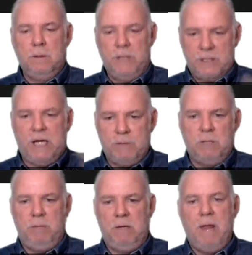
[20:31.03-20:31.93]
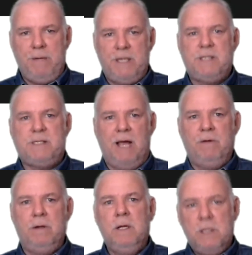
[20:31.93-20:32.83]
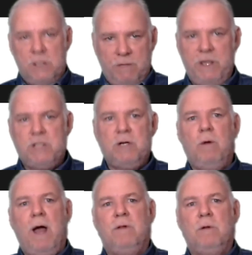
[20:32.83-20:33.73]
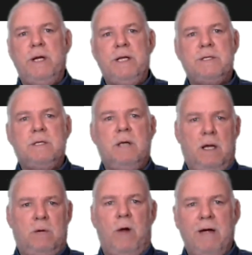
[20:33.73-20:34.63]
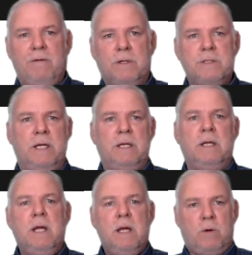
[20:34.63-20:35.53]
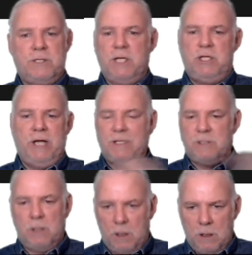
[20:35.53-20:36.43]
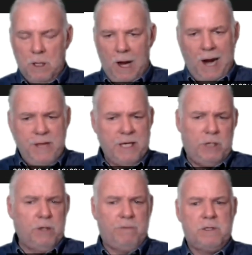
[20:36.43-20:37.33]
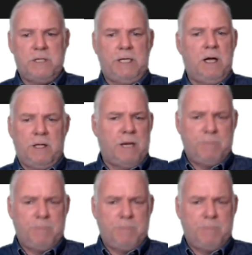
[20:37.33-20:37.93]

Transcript: This game should be maybe 7. Division rivals, and of course the Jets are, I think, universally acknowledged.